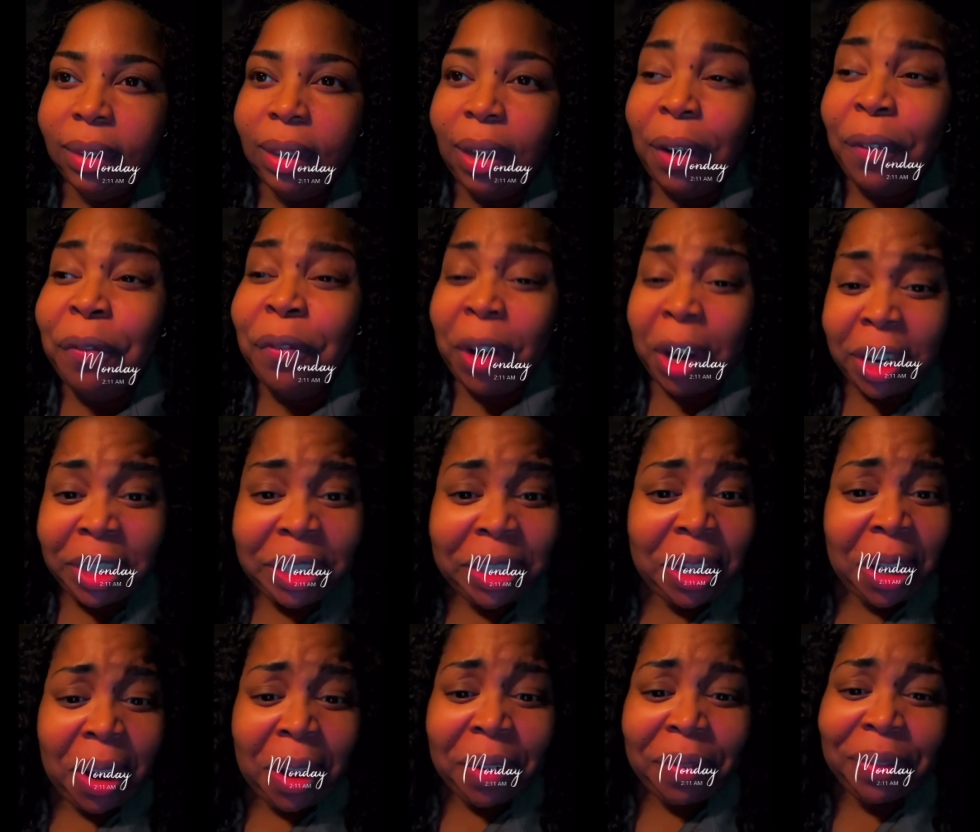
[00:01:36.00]
First
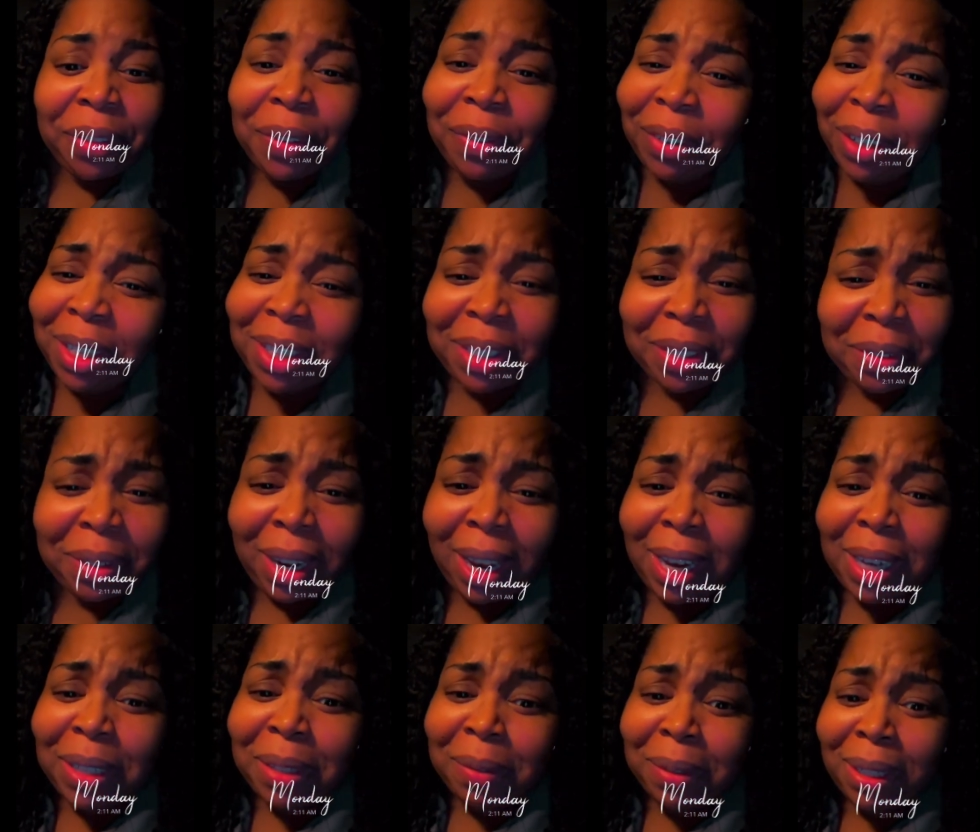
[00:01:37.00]
off, the first 2
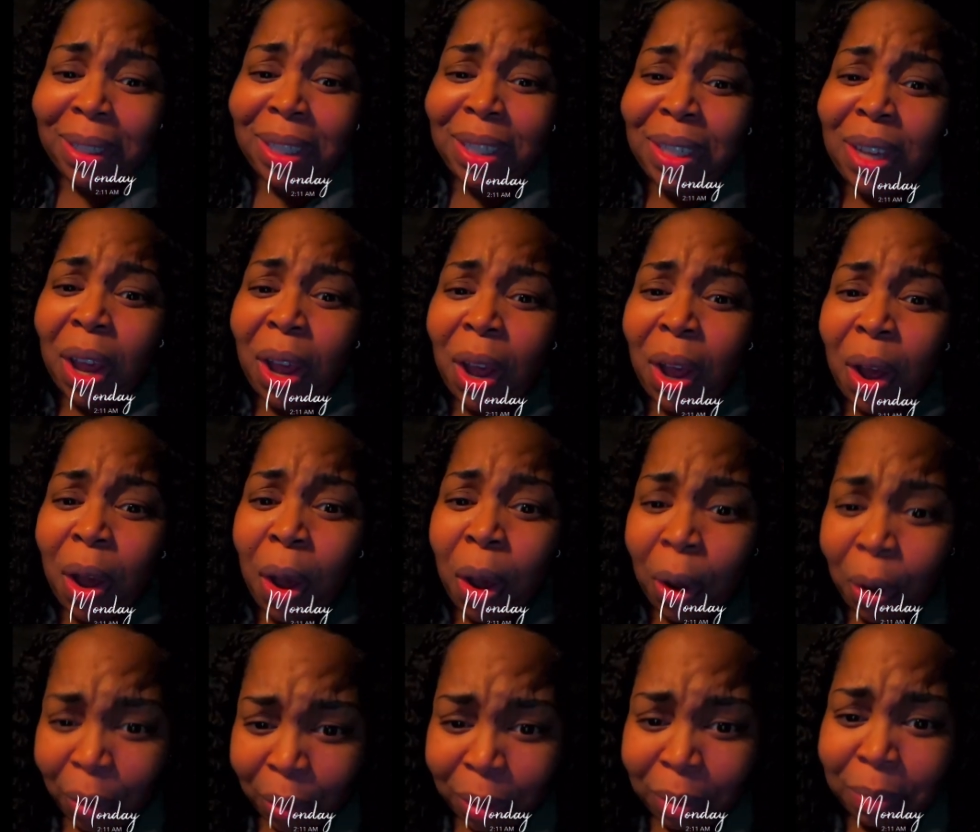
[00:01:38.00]
days was
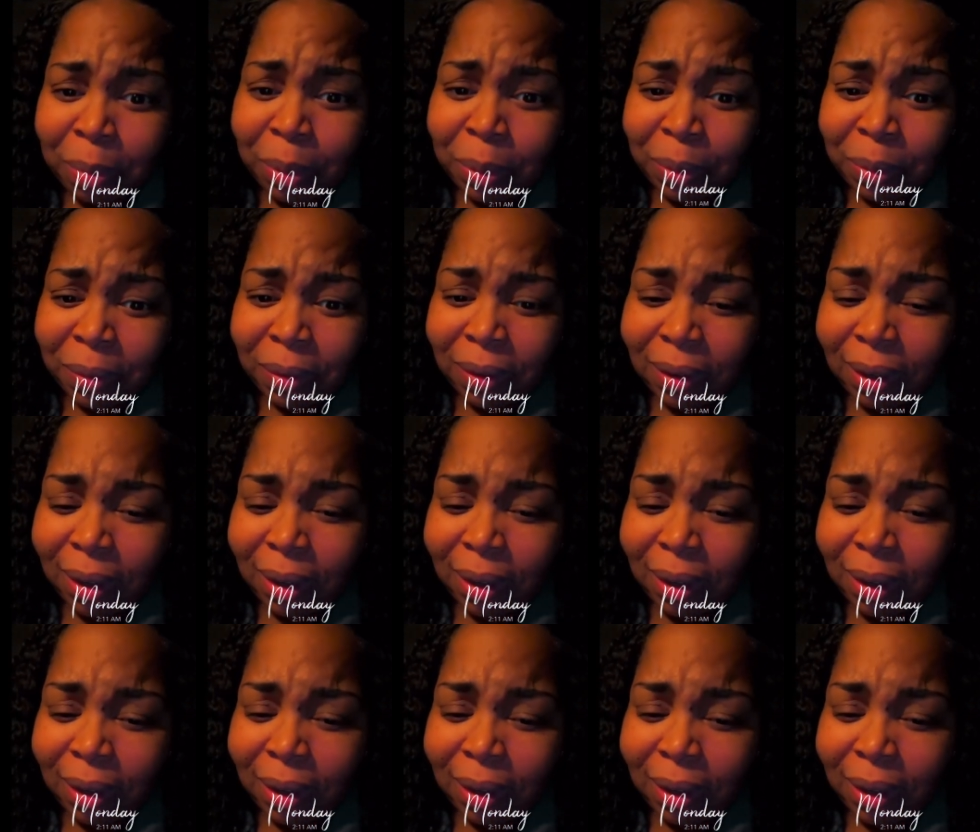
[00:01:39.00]
horrible.